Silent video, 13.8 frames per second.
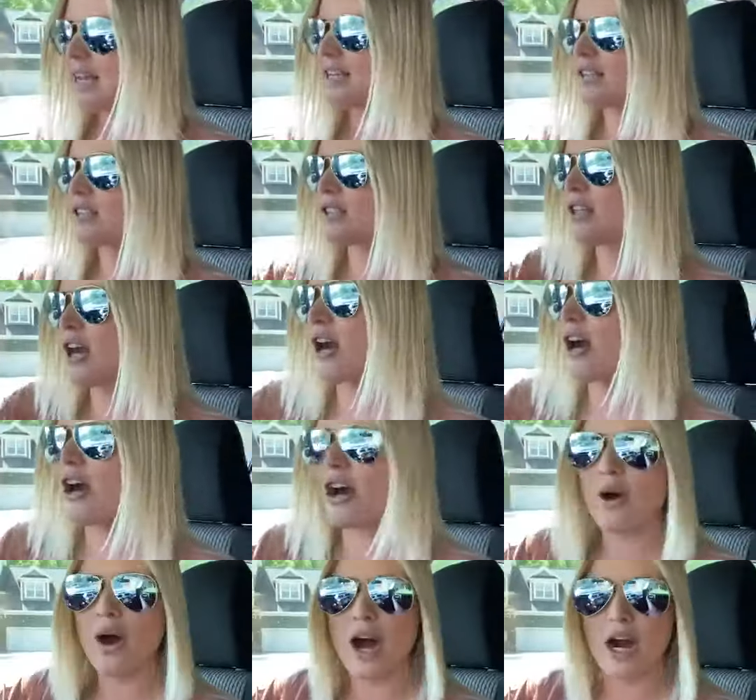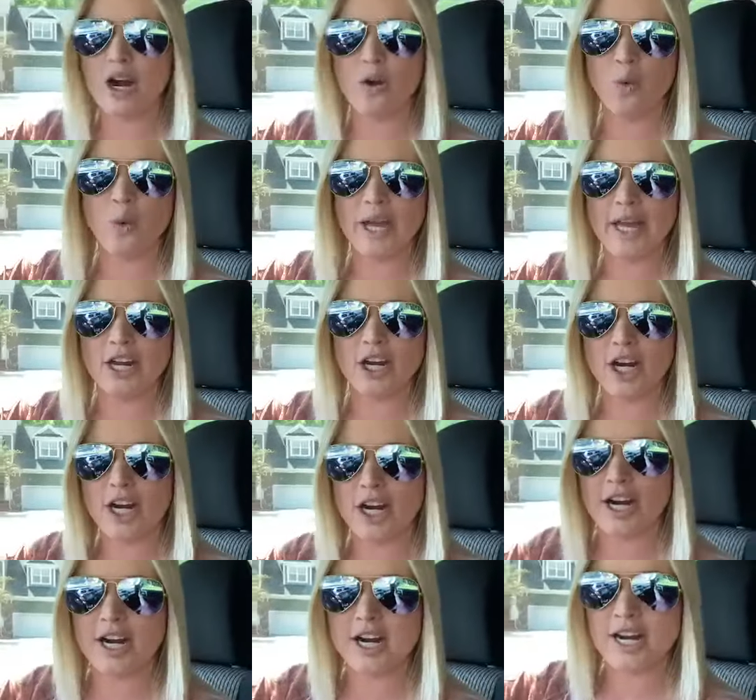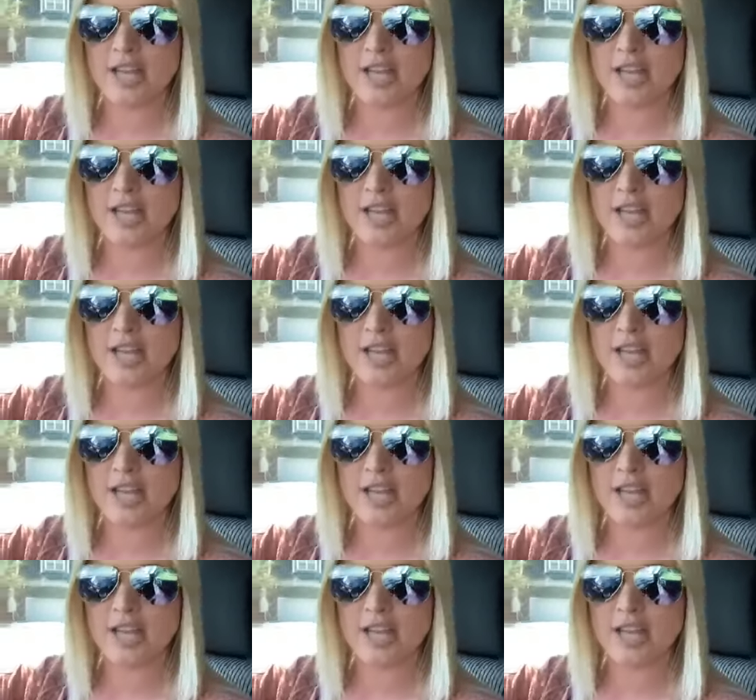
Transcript: So our winner